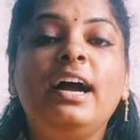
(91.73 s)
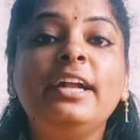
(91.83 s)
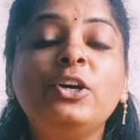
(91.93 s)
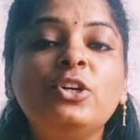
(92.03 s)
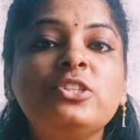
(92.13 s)

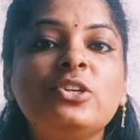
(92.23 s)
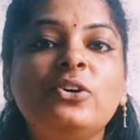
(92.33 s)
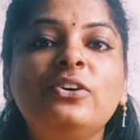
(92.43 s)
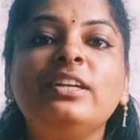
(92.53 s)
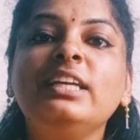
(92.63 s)
and
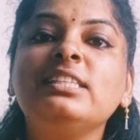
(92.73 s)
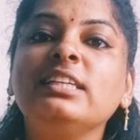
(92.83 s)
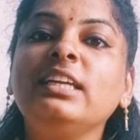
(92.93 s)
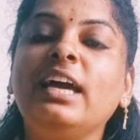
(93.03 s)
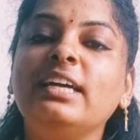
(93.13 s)
also rich
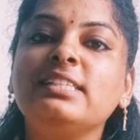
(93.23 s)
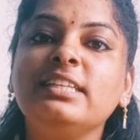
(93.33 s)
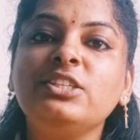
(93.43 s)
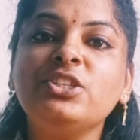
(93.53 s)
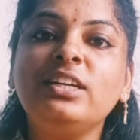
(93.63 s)
in
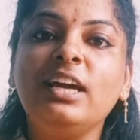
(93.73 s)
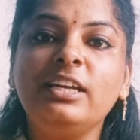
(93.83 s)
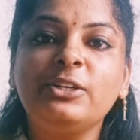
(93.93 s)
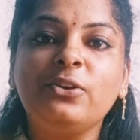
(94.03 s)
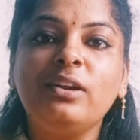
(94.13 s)
essential
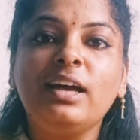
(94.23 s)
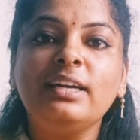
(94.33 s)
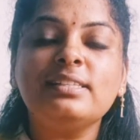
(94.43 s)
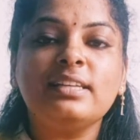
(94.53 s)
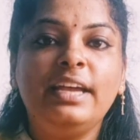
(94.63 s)

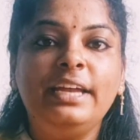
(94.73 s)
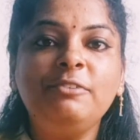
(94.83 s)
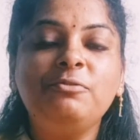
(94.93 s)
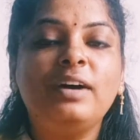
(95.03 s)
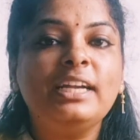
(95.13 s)
electrolytes
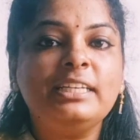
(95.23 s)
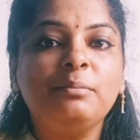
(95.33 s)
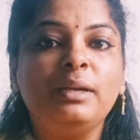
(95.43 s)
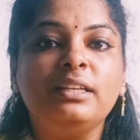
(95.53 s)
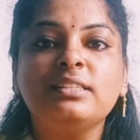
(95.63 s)
and
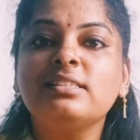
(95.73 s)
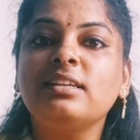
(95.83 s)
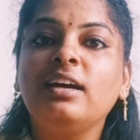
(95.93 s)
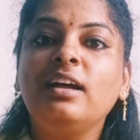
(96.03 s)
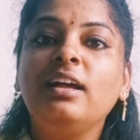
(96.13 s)
vitamins.